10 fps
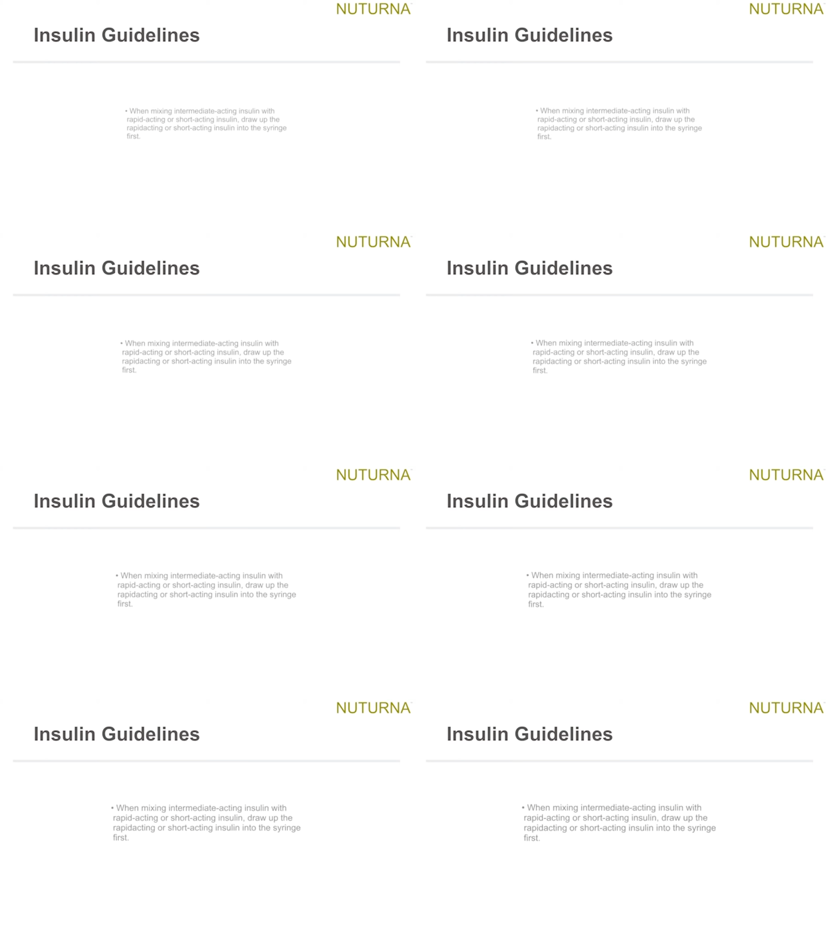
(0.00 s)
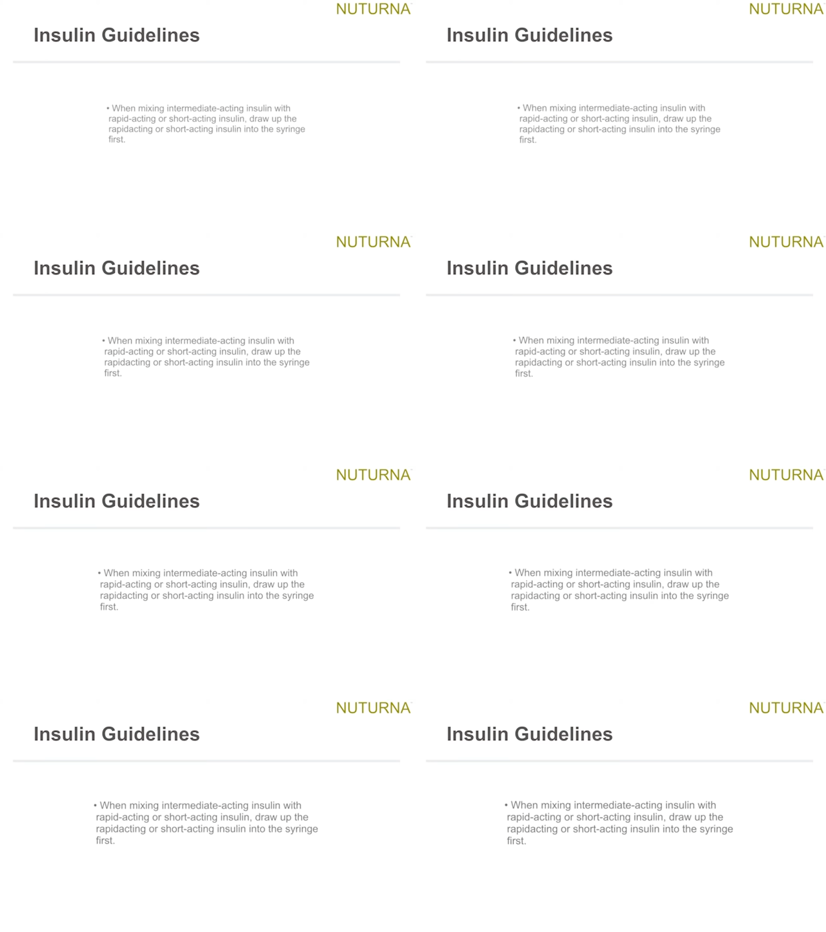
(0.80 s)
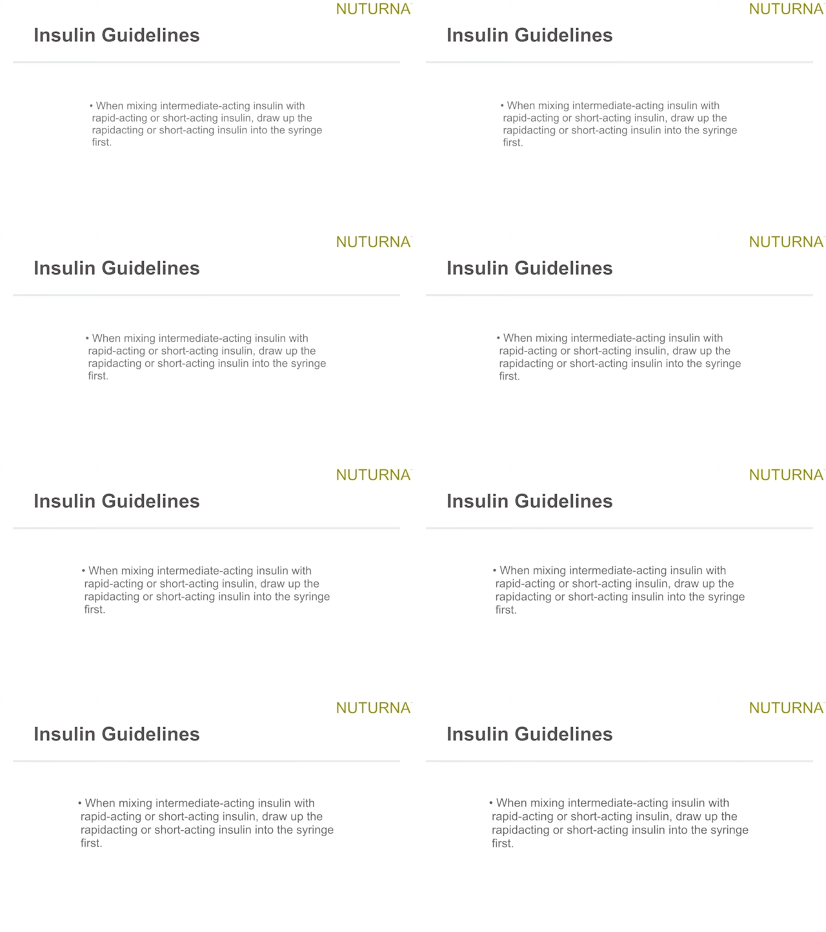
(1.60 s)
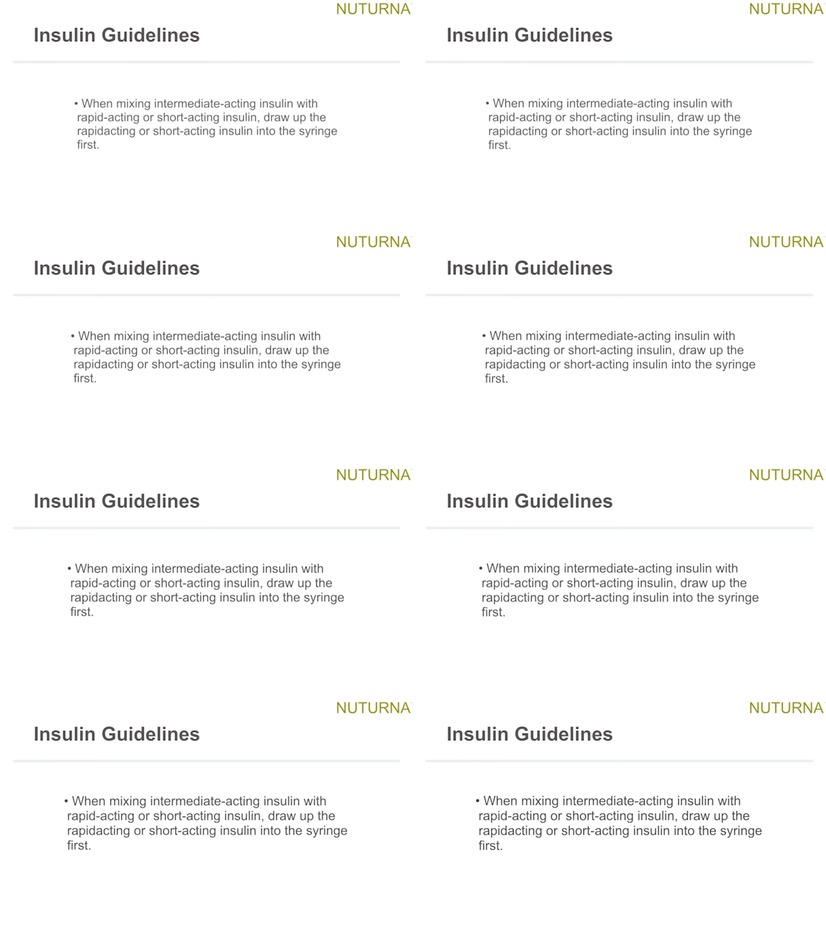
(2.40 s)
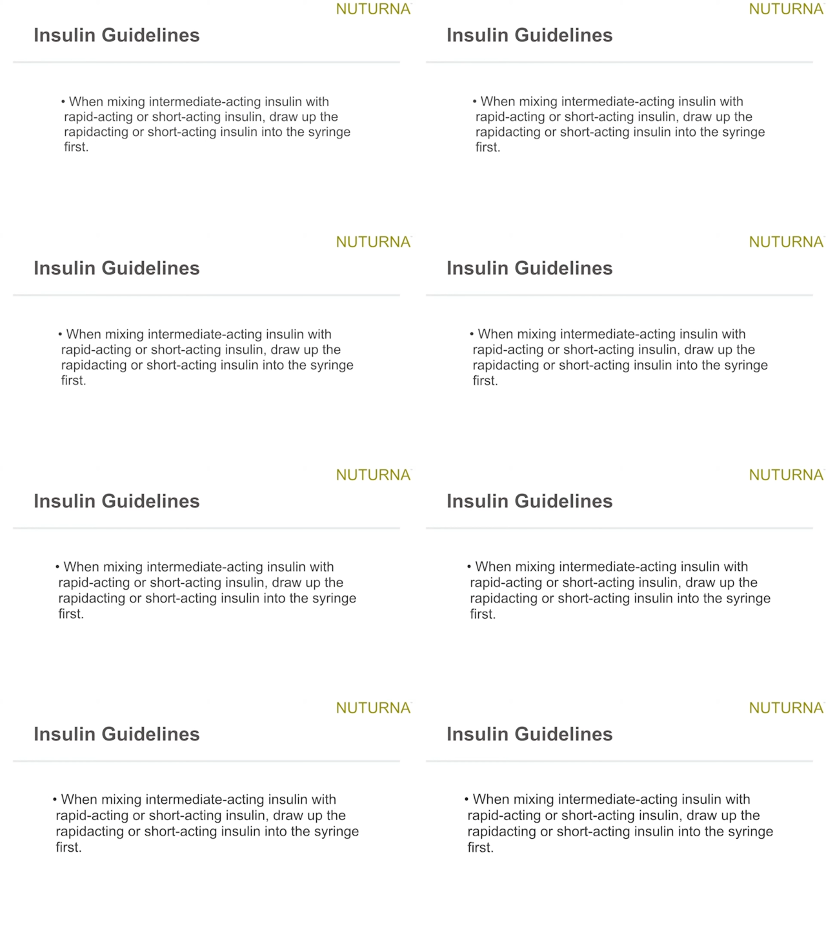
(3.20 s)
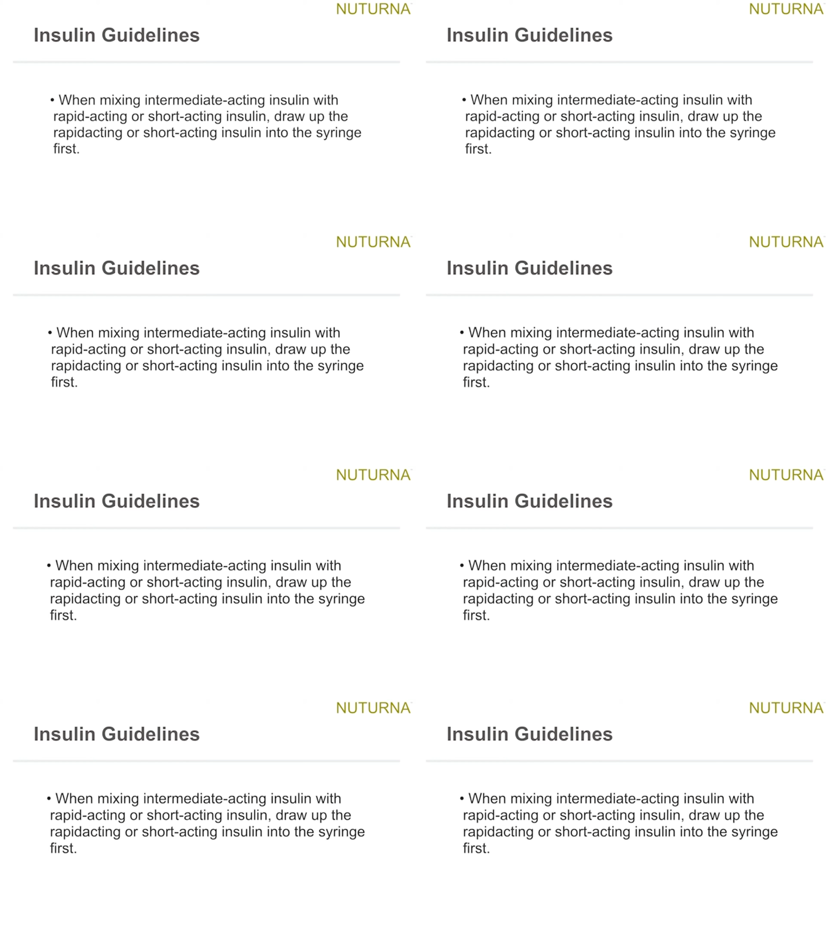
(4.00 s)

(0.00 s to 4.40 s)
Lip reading: No face is visible, so there are no lips to read.